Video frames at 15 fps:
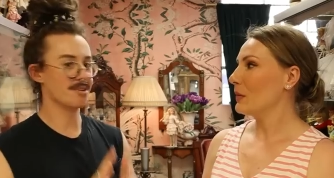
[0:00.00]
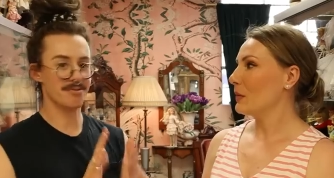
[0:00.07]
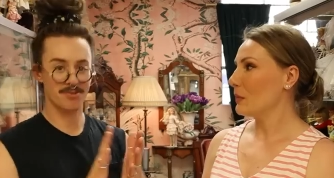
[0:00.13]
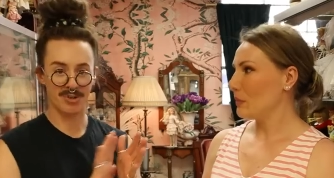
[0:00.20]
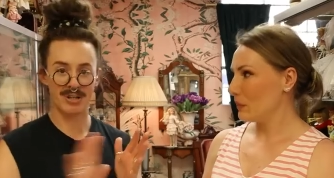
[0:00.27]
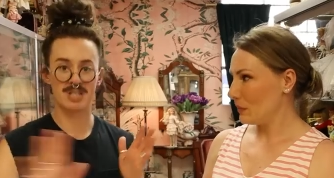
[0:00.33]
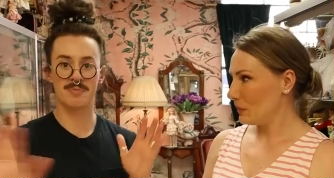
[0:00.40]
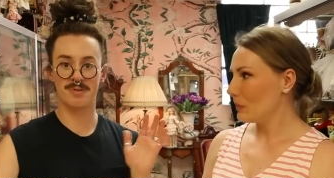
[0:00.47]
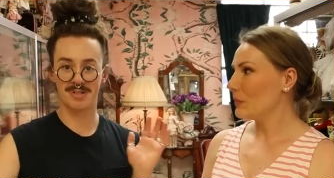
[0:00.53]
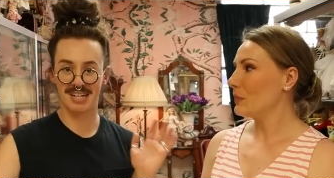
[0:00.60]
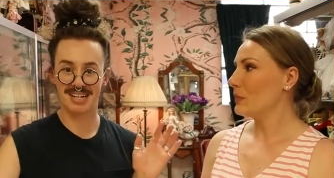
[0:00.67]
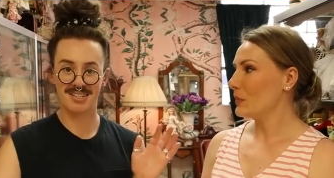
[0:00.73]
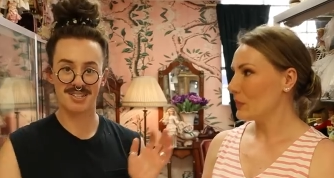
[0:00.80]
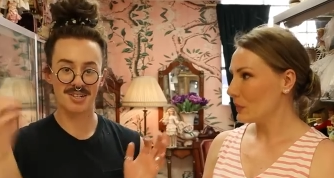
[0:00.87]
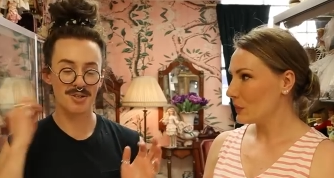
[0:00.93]
Speaker 1: of
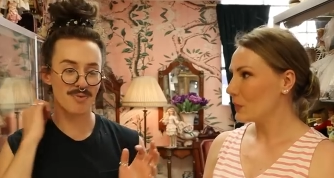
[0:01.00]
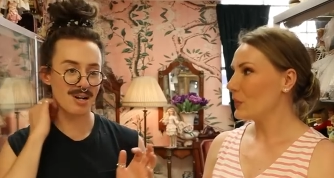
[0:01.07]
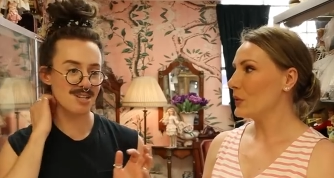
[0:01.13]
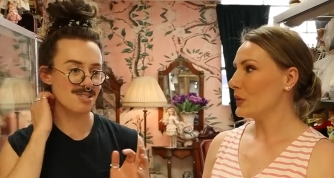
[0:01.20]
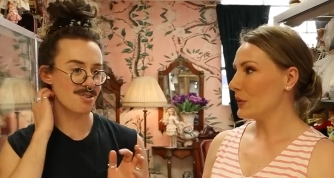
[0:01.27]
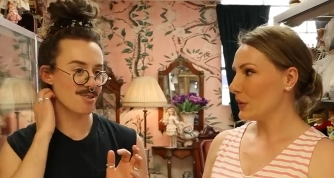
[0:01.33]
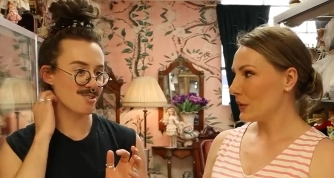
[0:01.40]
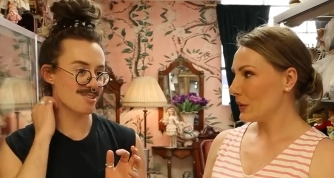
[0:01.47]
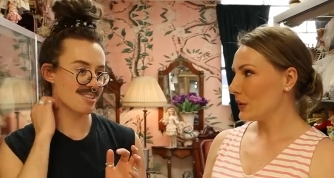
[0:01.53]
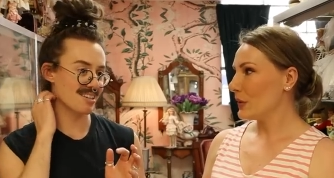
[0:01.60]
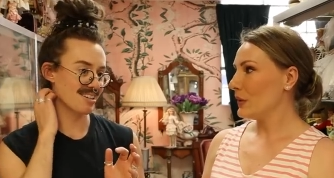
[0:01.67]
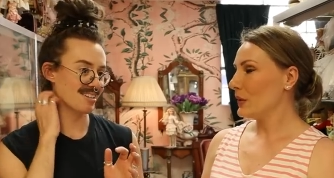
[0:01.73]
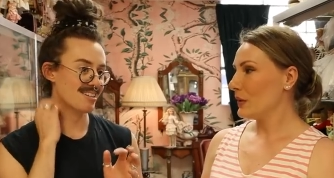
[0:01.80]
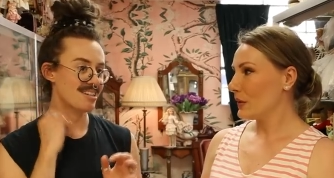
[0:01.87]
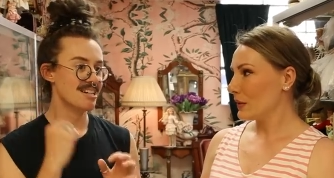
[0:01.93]
transportation right so there's
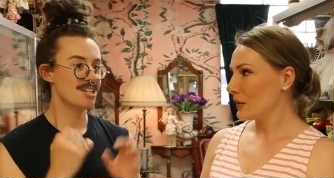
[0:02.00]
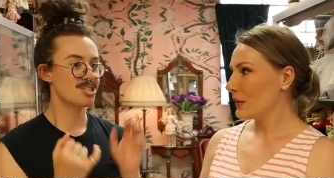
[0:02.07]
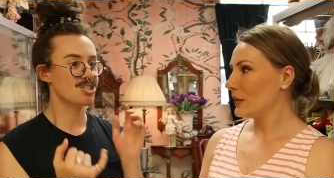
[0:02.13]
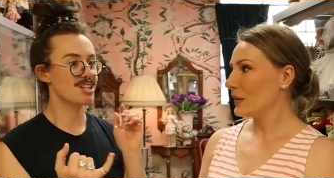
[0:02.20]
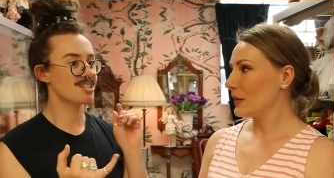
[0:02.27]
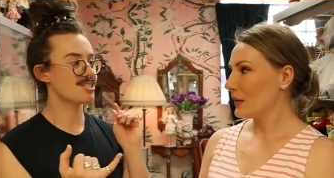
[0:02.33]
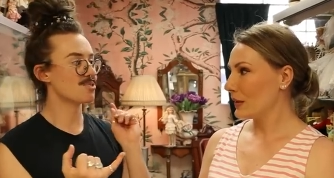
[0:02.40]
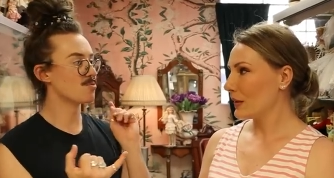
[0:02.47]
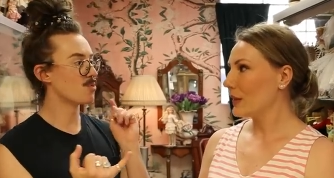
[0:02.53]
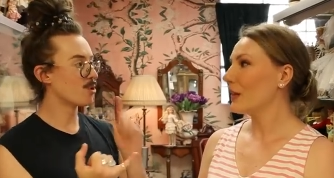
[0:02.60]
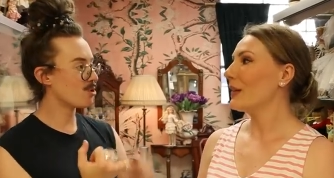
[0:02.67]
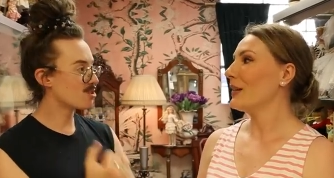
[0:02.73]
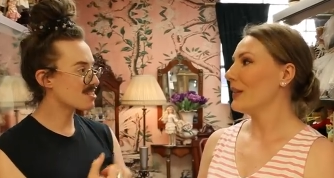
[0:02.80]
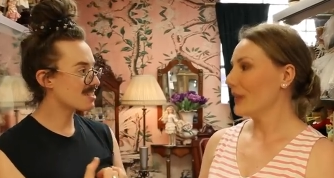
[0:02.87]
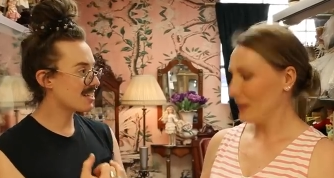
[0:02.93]
the she has to
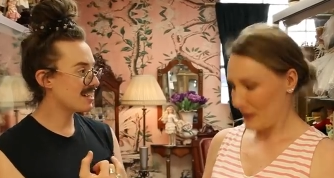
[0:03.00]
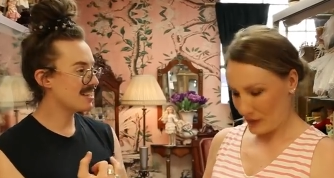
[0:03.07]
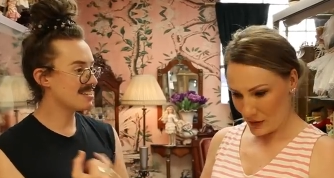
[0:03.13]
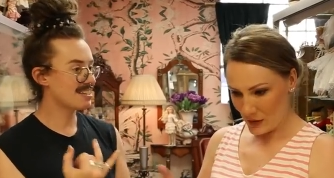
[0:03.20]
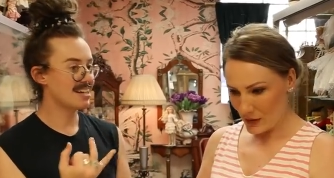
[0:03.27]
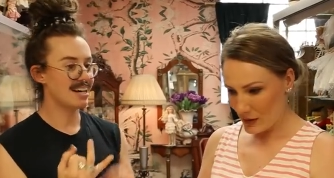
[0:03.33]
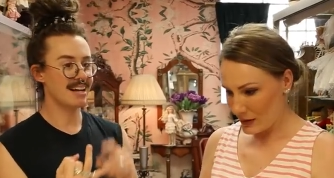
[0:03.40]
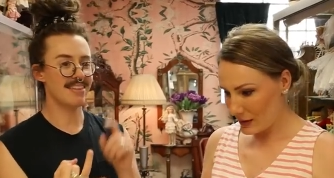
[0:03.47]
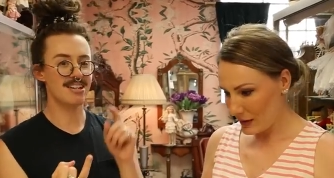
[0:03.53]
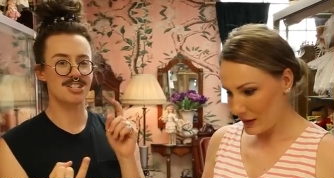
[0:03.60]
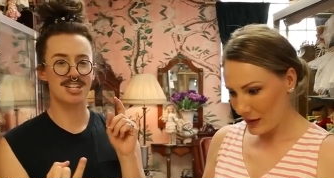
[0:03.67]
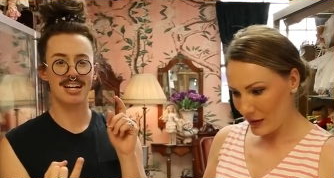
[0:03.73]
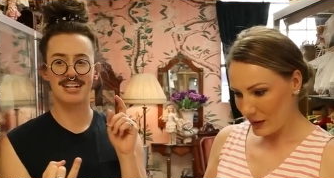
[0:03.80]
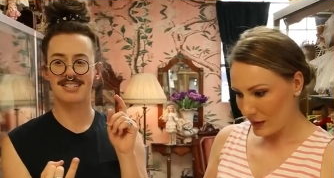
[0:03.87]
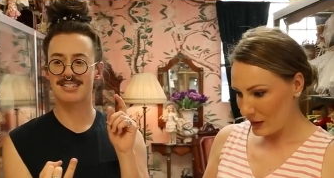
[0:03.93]
roller skate and then
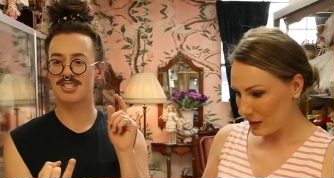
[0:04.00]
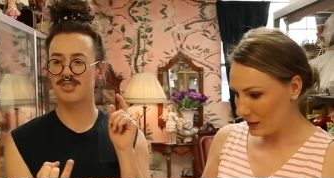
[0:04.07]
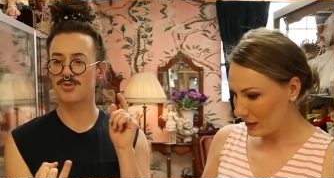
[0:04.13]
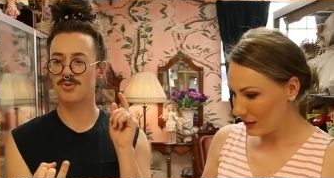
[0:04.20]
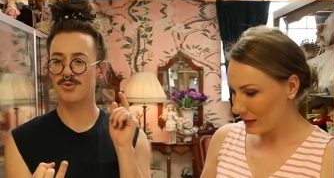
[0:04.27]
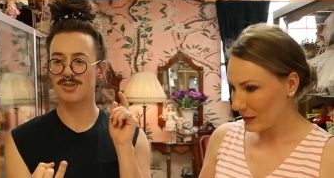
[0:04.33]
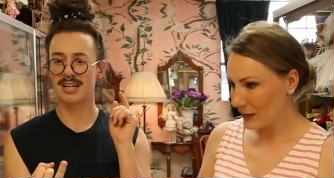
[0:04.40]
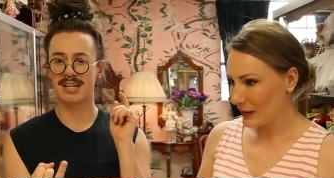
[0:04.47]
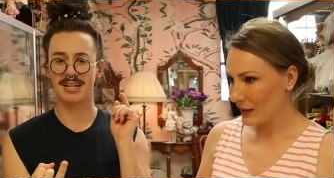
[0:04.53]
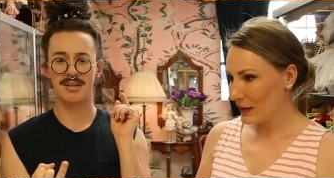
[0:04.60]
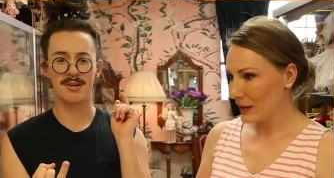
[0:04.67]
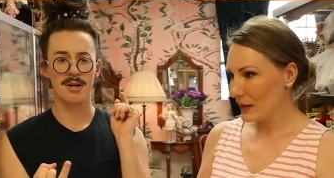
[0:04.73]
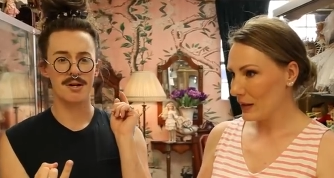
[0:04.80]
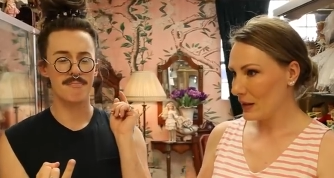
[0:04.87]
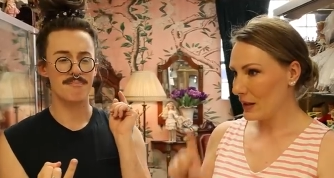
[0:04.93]
she has to
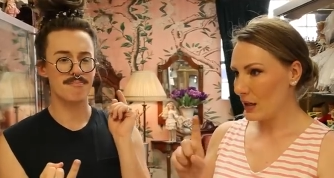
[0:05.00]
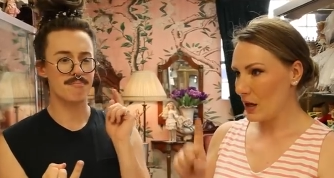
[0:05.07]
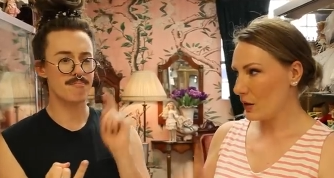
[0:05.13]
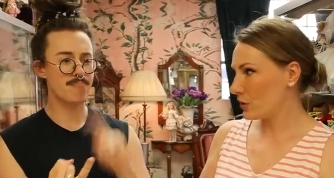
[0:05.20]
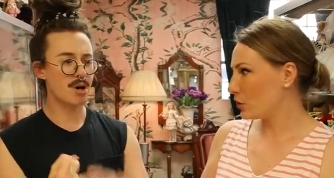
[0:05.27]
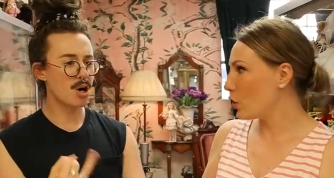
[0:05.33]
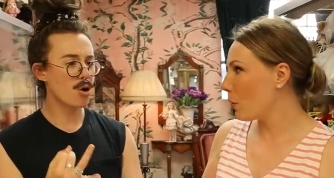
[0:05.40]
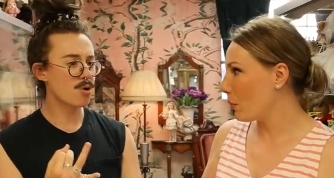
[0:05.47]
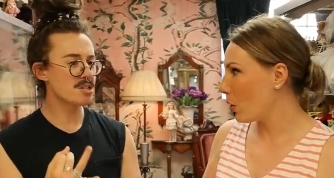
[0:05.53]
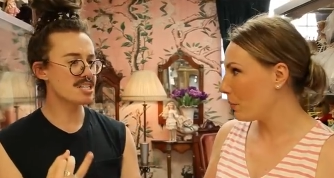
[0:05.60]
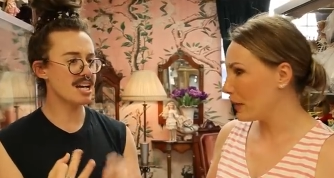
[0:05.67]
like get on a boat